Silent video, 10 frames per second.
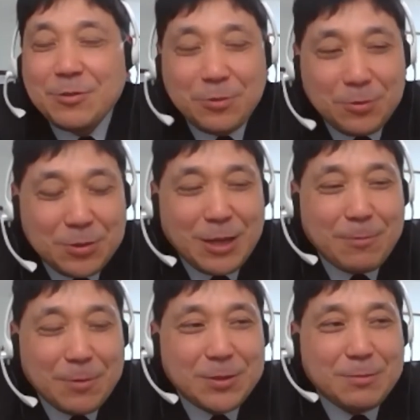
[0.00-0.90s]

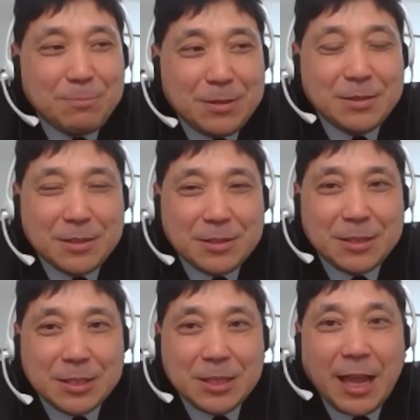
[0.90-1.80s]
Japanese
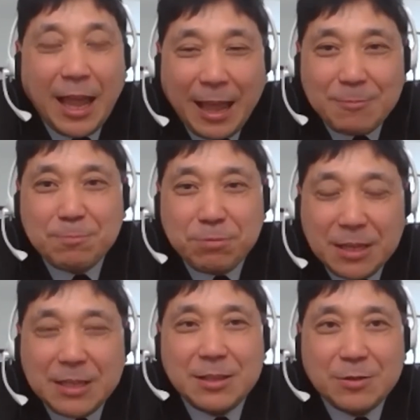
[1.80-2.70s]
businesses have
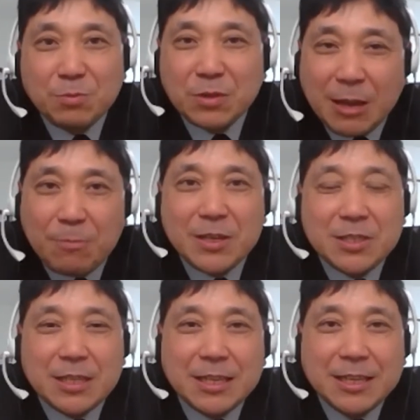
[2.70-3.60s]
plenty of
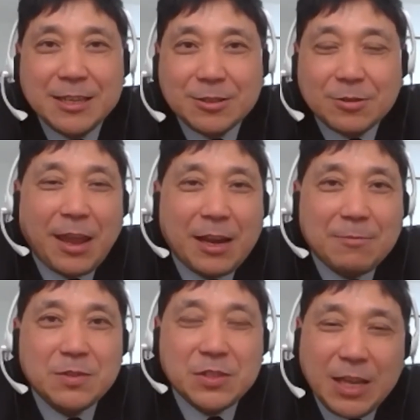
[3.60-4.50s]
capacity to help
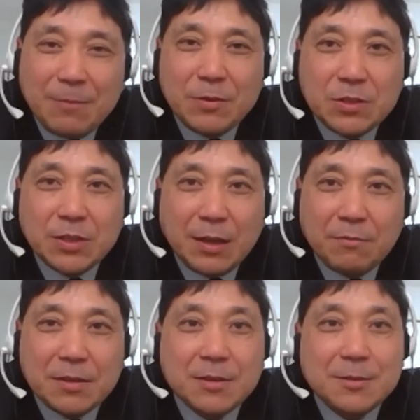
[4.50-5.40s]
the Japanese government.